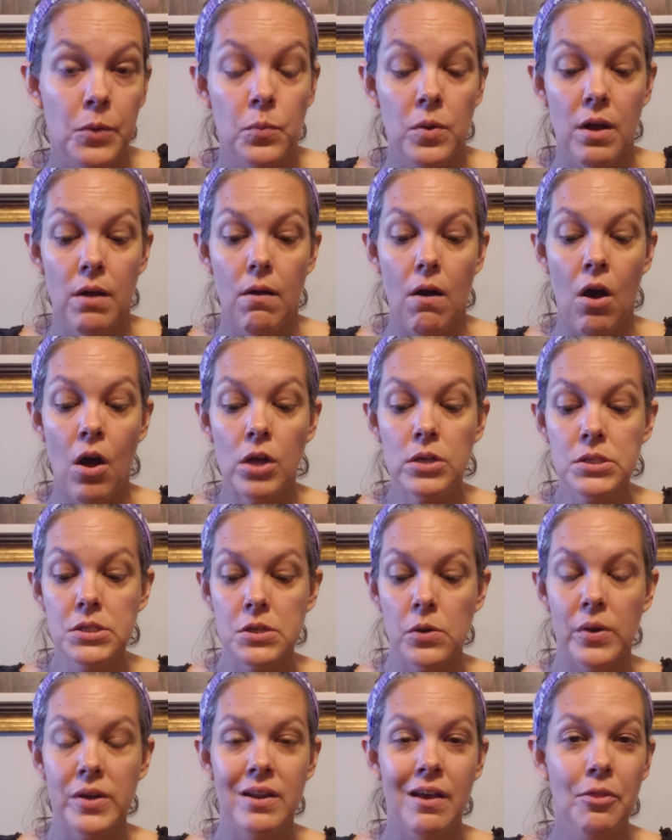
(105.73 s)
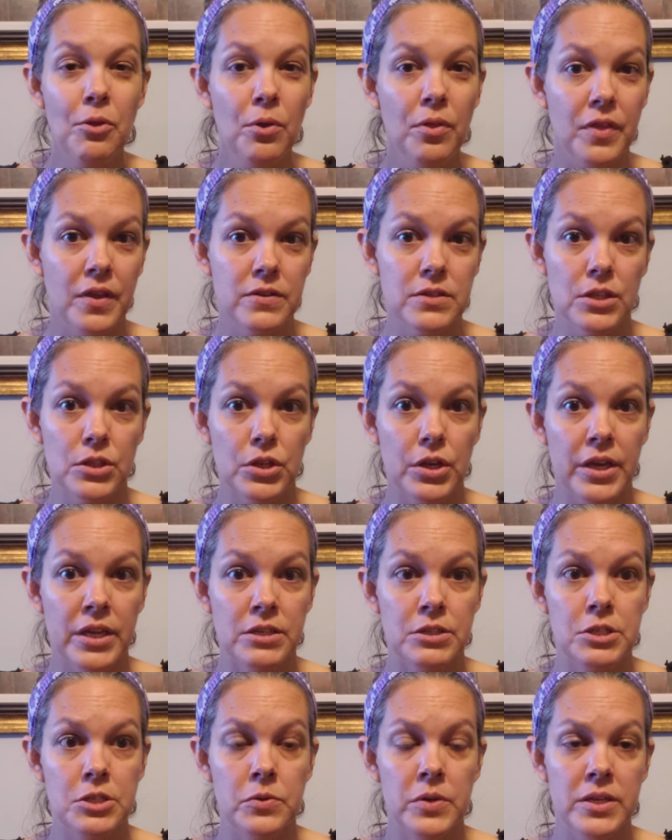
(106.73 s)
Well, also another thing to look
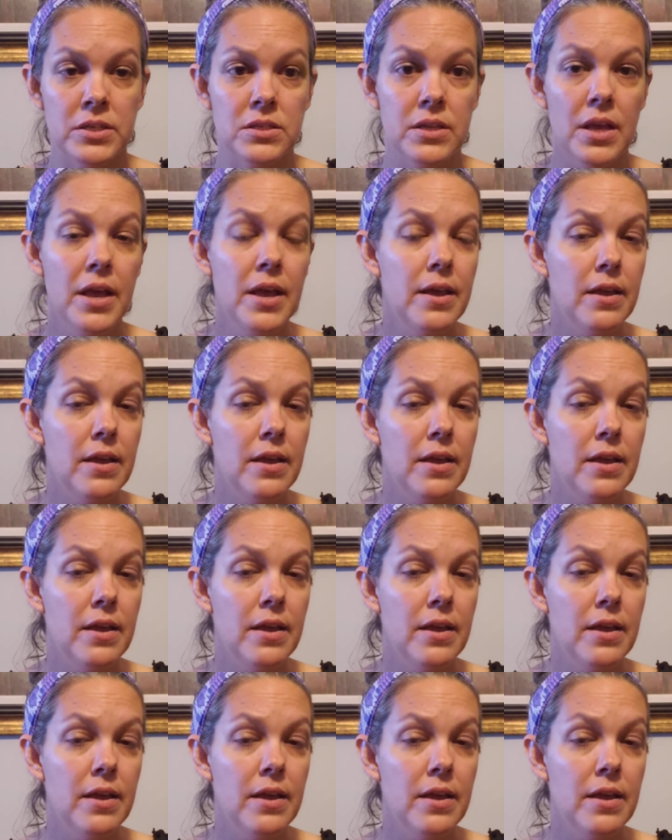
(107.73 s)
into is